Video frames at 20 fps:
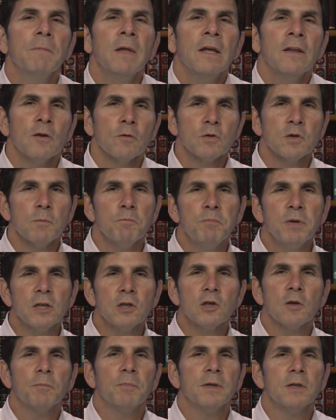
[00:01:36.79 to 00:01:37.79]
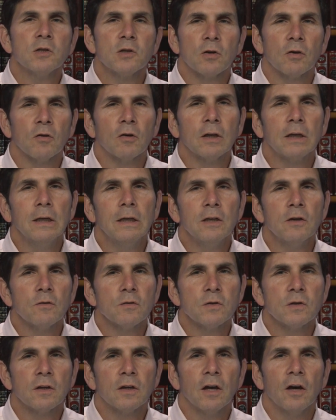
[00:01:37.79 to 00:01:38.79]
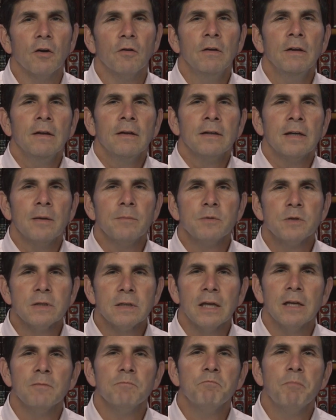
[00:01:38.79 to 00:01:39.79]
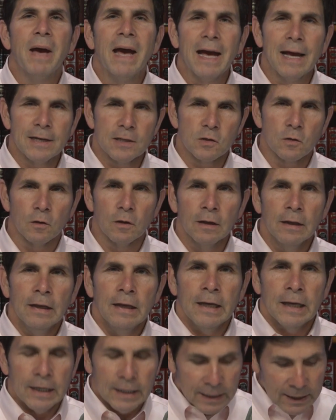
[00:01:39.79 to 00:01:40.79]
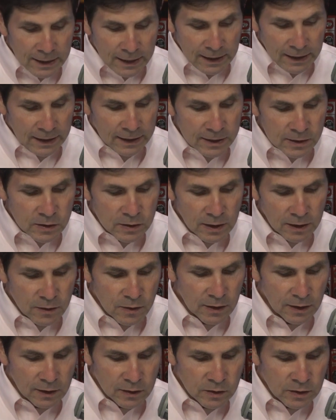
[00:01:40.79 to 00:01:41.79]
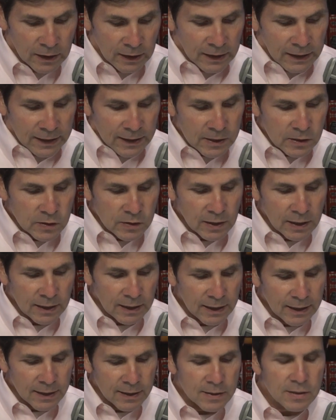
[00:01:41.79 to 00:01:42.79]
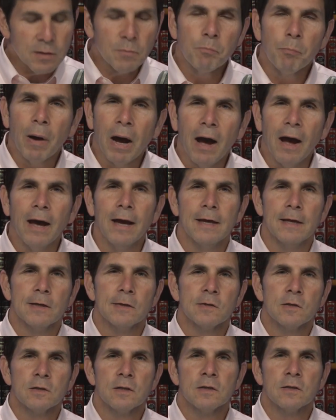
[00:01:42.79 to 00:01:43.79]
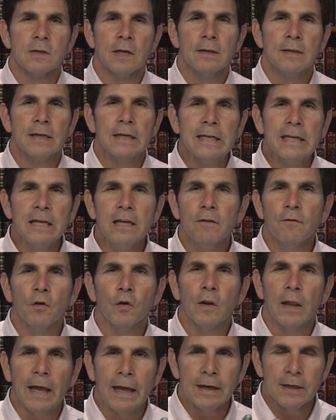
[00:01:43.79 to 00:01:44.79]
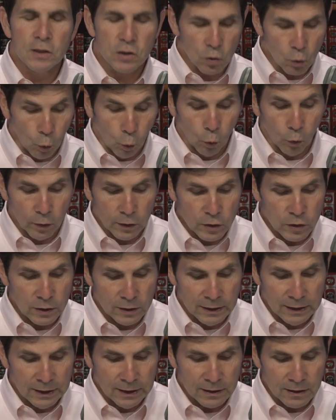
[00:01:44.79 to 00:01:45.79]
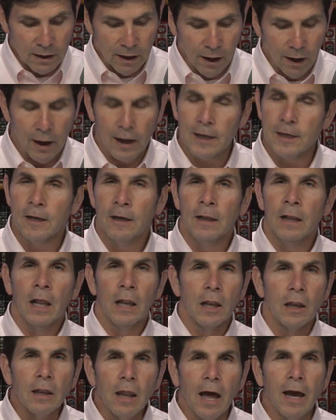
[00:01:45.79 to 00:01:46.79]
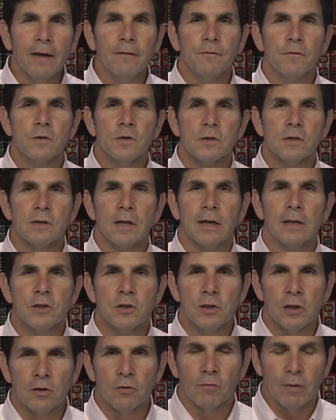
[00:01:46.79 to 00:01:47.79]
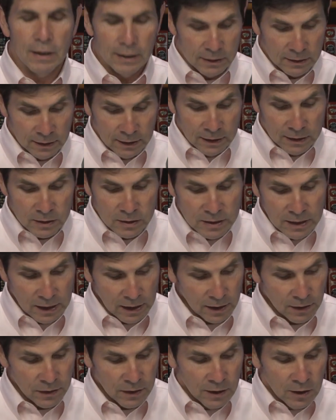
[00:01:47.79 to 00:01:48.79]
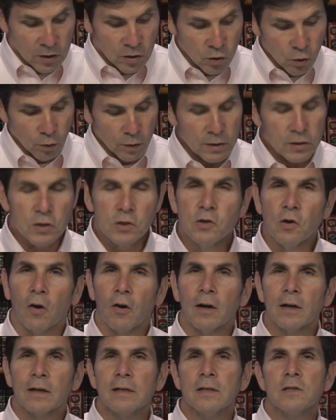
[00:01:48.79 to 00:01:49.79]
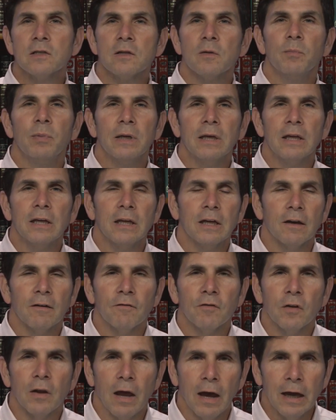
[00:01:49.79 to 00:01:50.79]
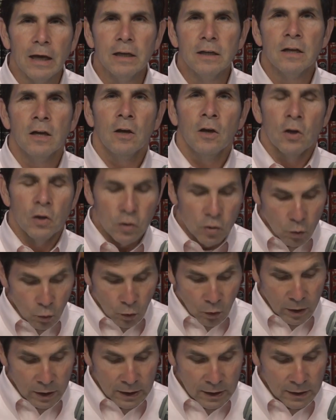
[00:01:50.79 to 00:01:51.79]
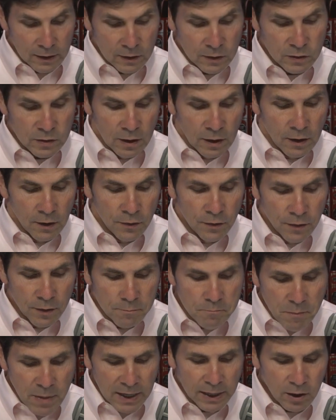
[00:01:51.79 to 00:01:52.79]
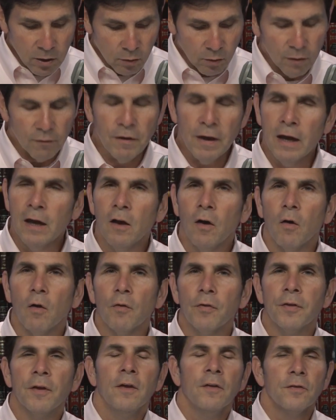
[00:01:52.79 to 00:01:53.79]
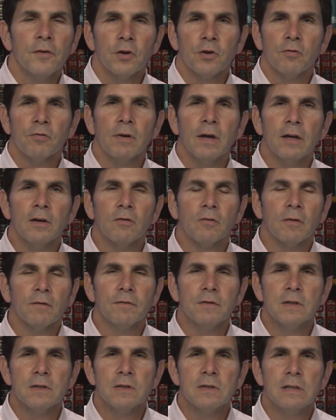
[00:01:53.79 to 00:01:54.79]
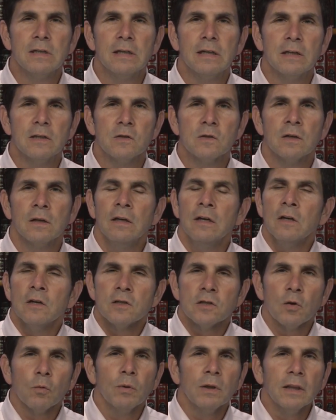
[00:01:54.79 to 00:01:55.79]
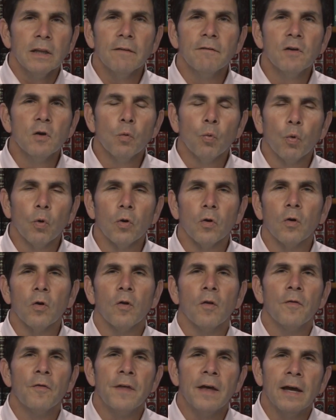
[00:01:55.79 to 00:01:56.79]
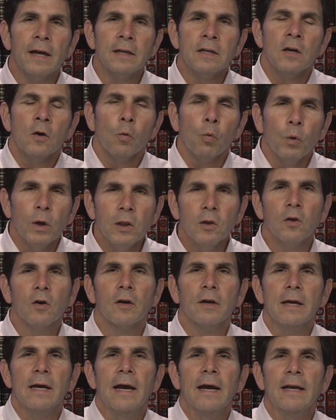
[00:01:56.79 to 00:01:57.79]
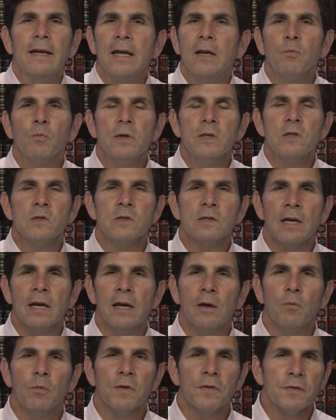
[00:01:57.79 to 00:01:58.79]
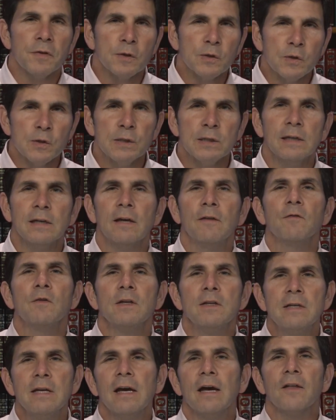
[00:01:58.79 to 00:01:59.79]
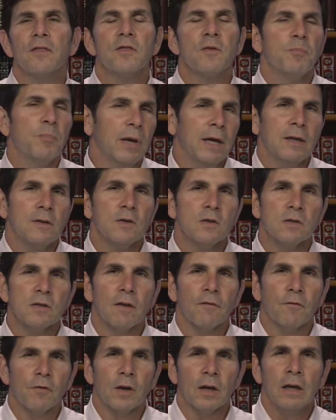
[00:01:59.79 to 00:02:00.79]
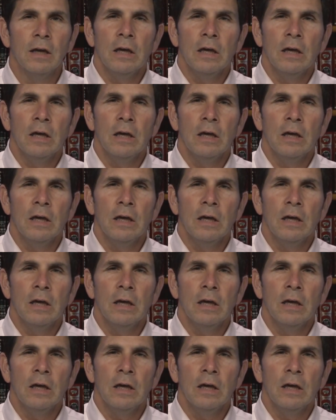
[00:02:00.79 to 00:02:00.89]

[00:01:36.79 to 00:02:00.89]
There was a bishop in Turkey years ago named Saint Basil, and he said this. He said, "It is impious to say that evil had its origin in God. Life does not generate death, nor is darkness the beginning of light, nor is the maker of health the creator of disease." So we live in a world that we look at and we say, with the sin, the death, the pain, the suffering,